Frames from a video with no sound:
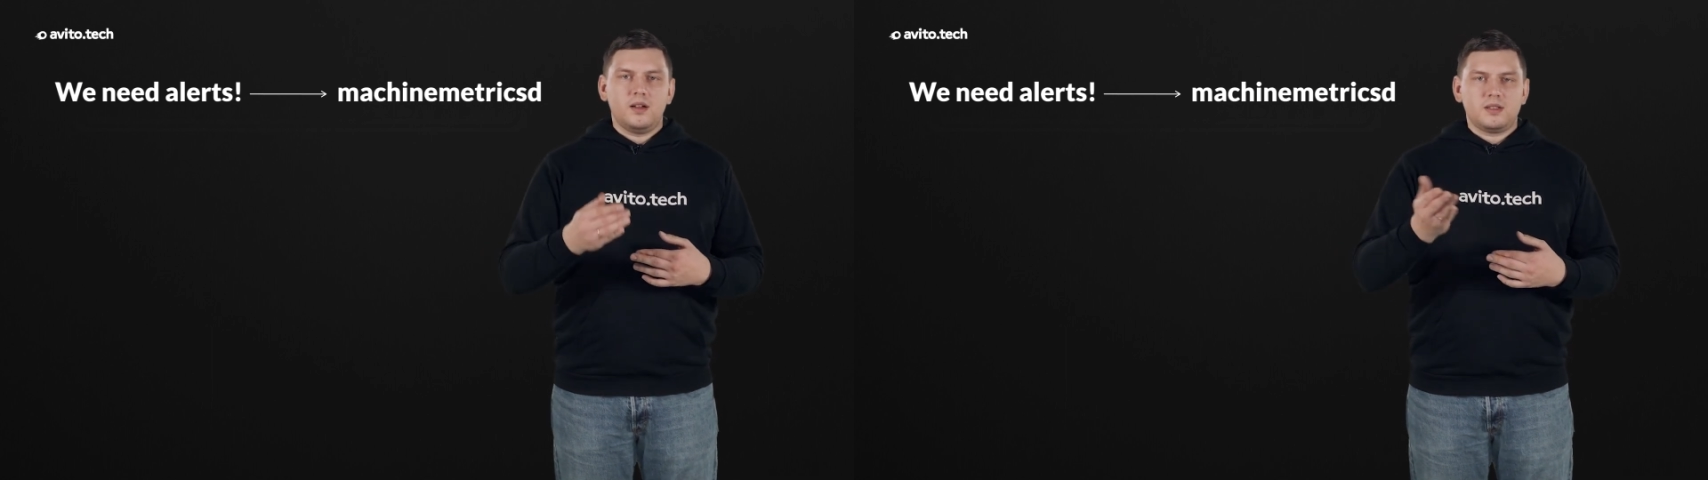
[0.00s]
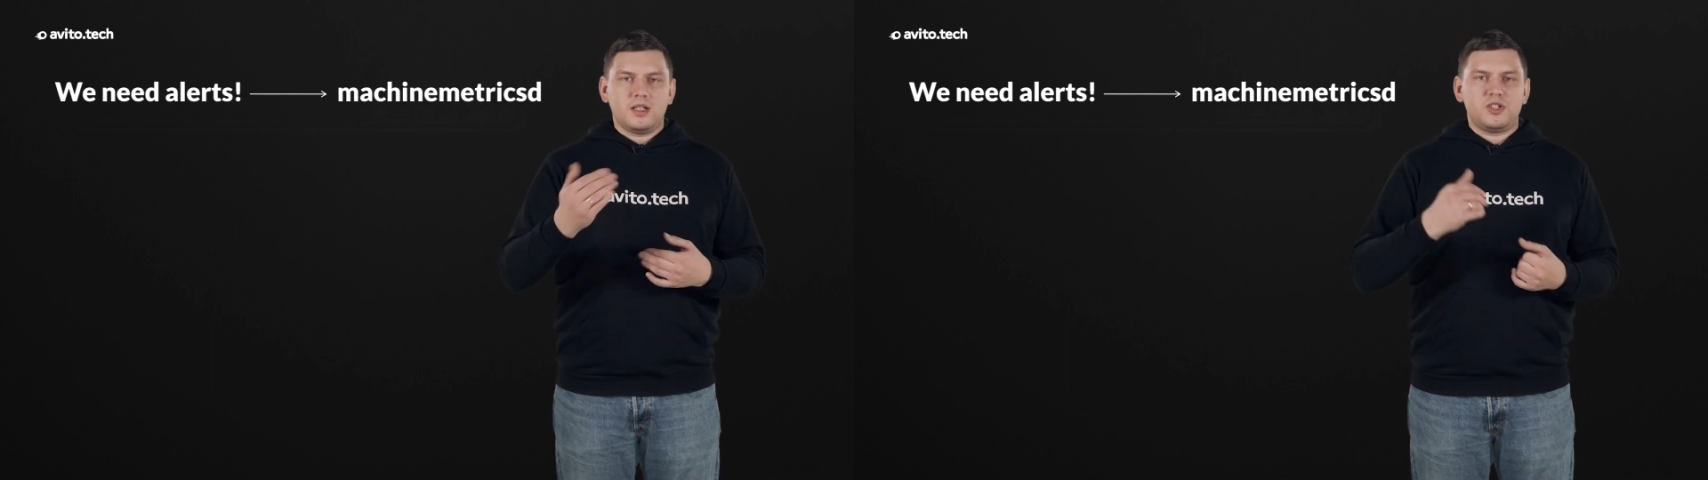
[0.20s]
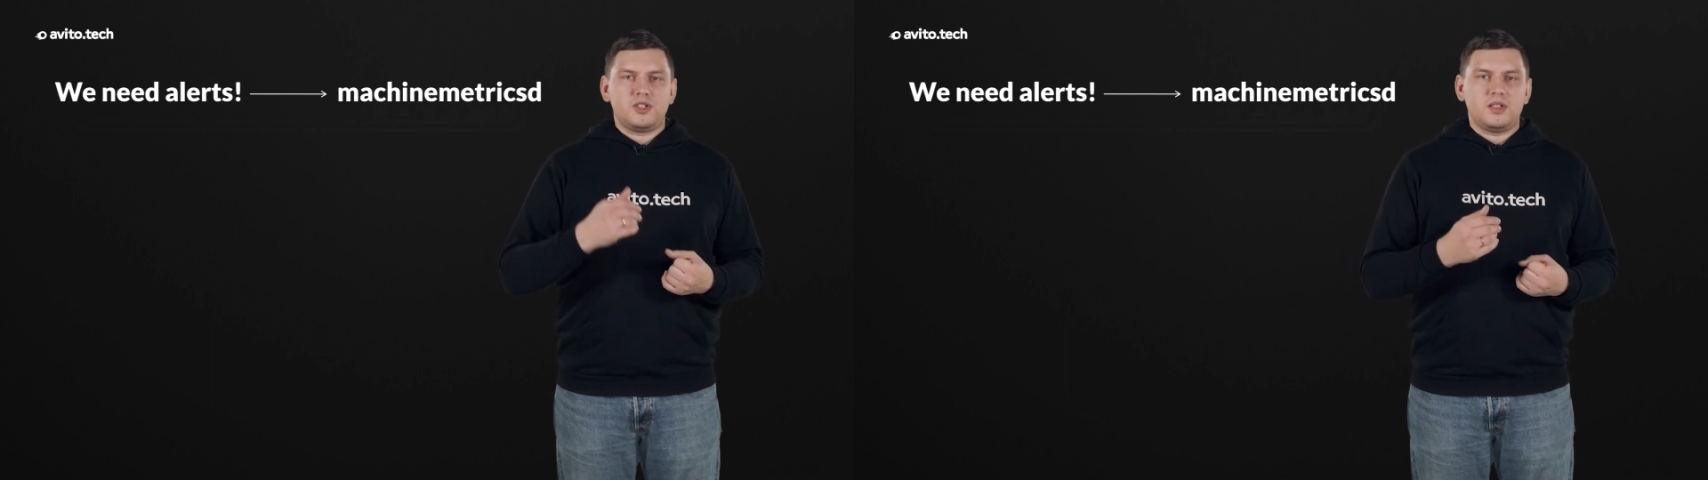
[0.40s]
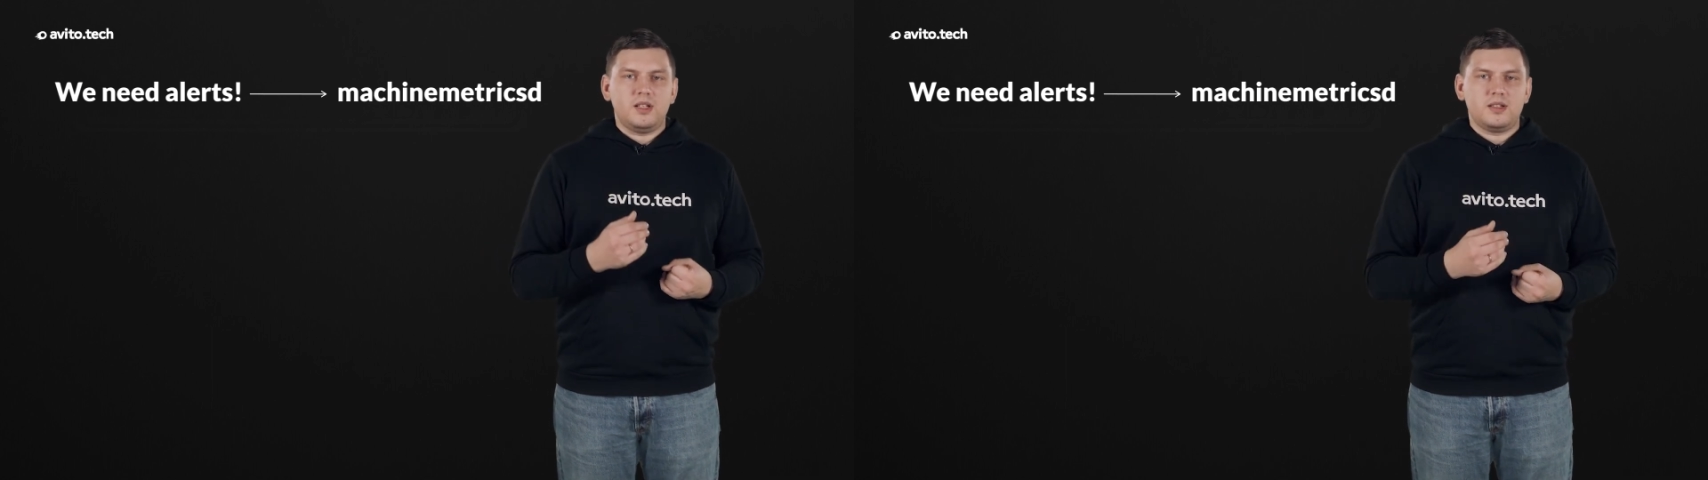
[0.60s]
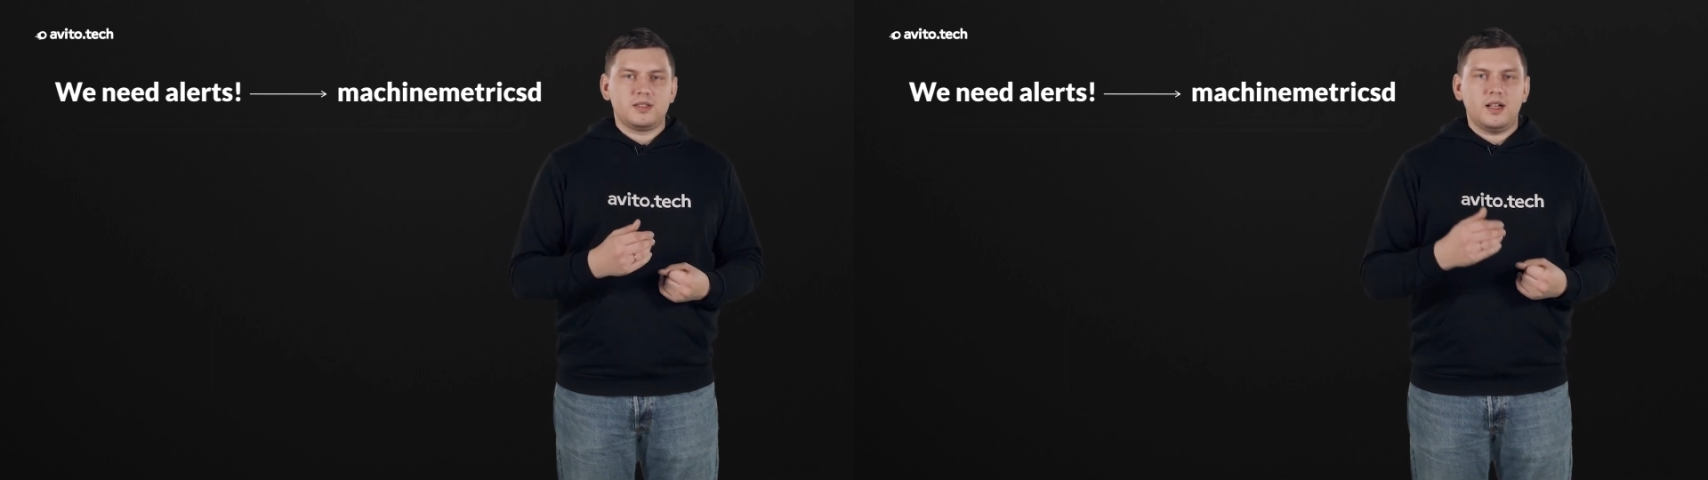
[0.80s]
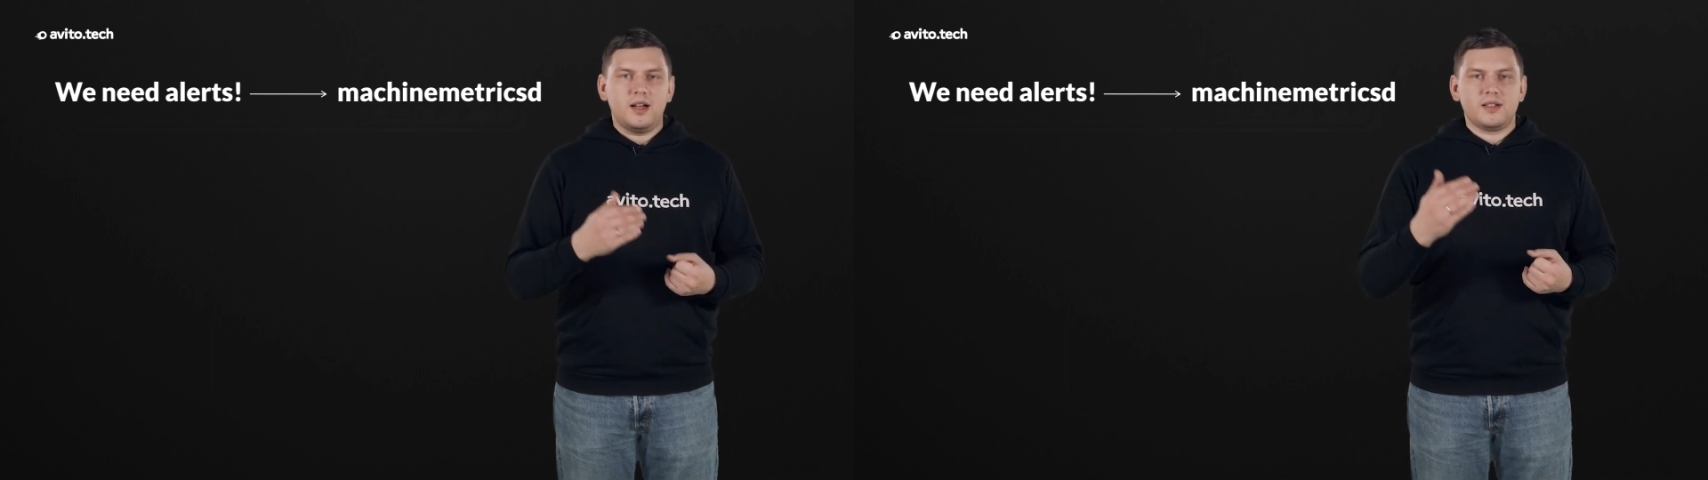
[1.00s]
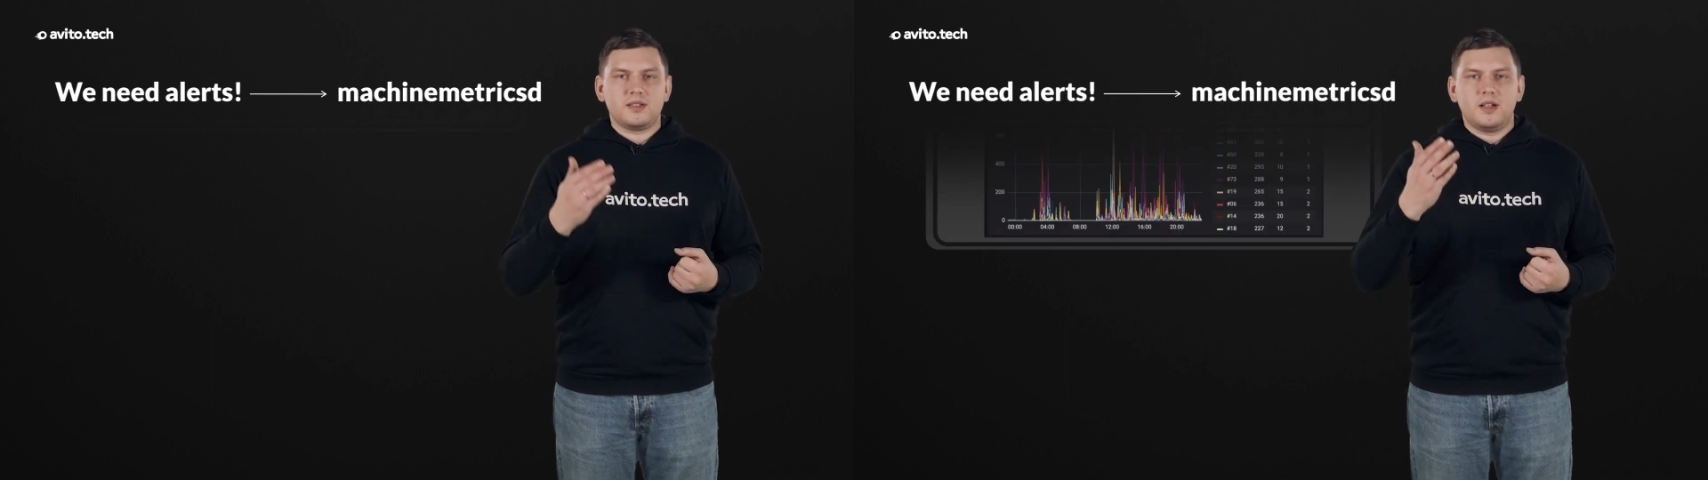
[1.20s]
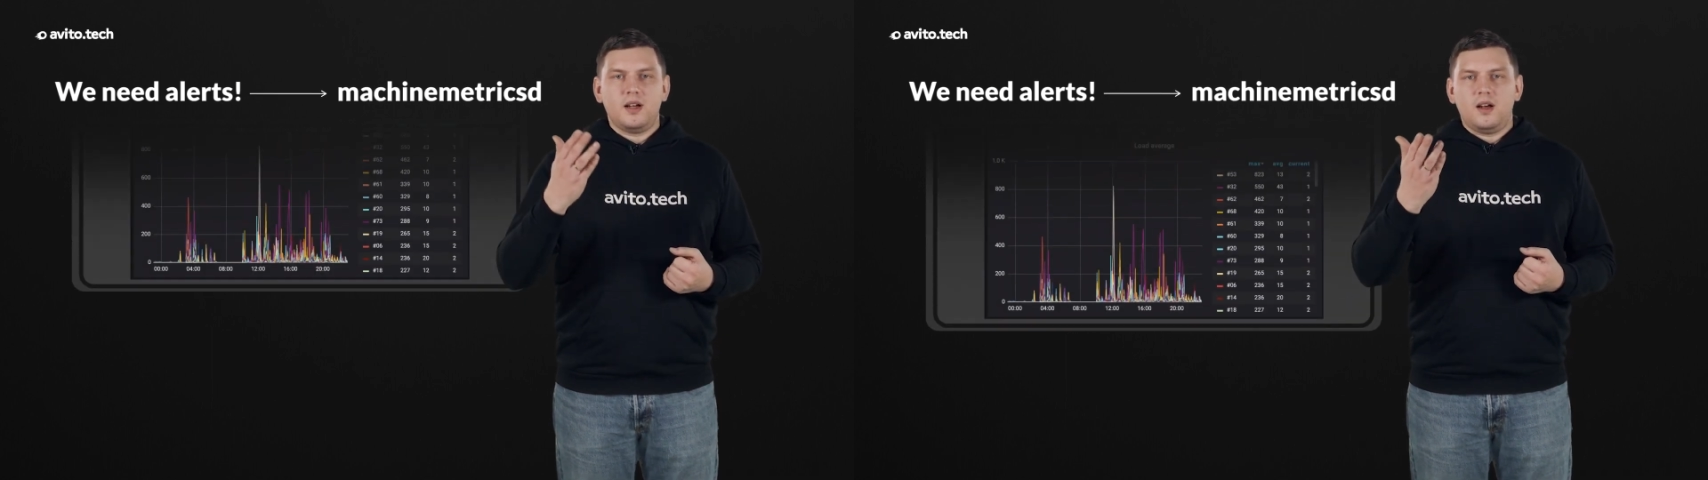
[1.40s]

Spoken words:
such things as